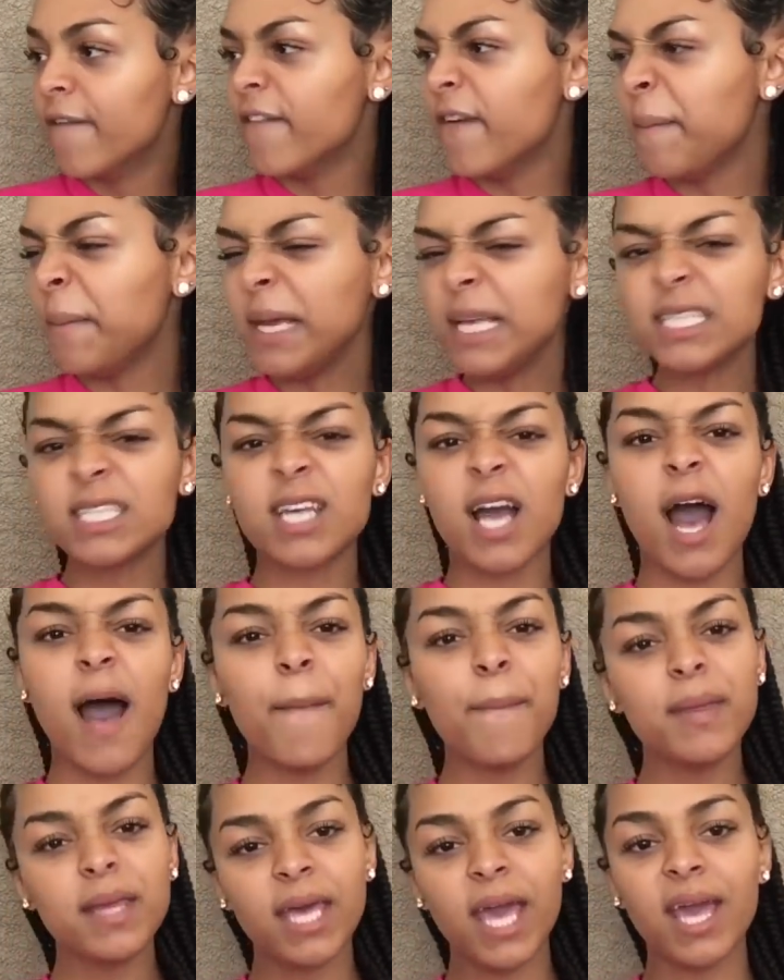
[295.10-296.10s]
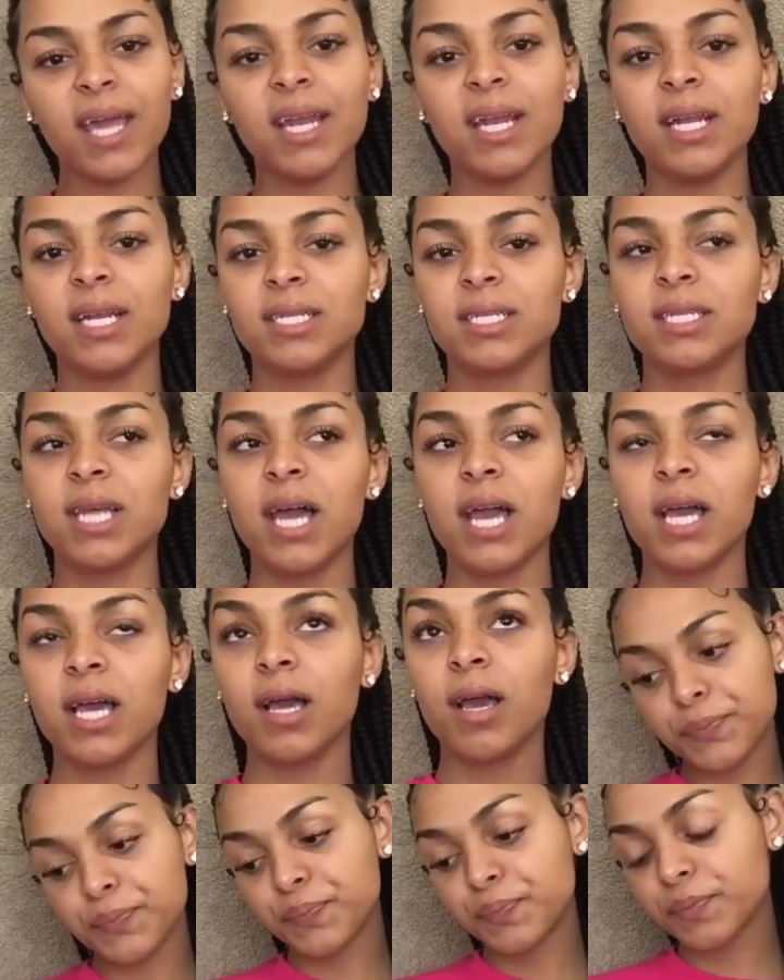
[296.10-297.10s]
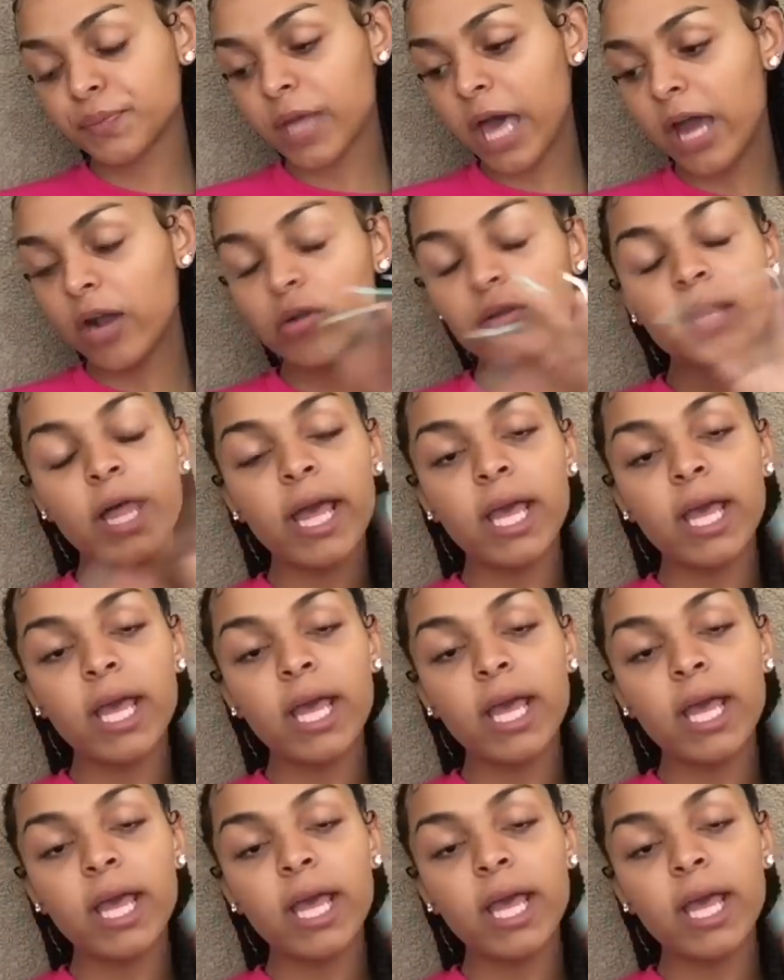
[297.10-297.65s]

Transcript: for me it's complicated it's like i don't